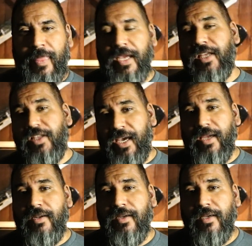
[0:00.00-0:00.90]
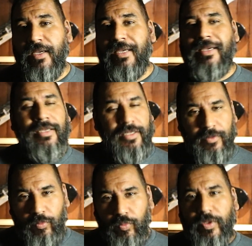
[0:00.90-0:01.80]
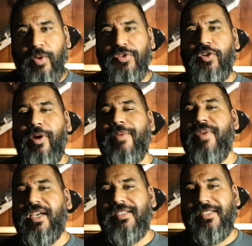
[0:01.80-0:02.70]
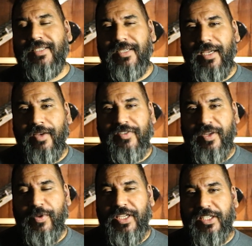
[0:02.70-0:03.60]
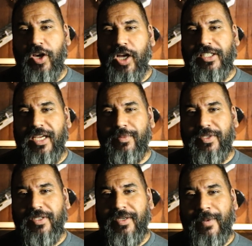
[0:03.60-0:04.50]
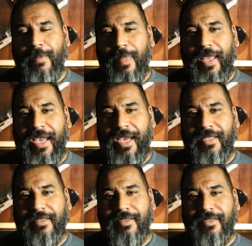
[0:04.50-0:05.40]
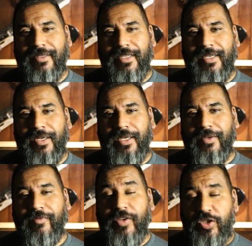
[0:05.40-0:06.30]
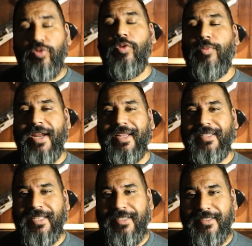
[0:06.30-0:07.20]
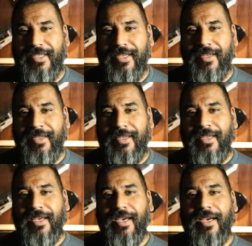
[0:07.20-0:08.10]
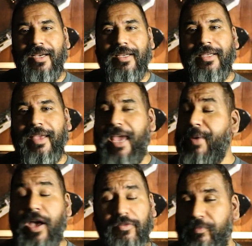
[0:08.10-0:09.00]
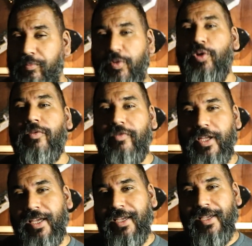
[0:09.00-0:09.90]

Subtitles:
In the end, it was a great mix of some of these concepts, and the visual brand identity came out beautifully.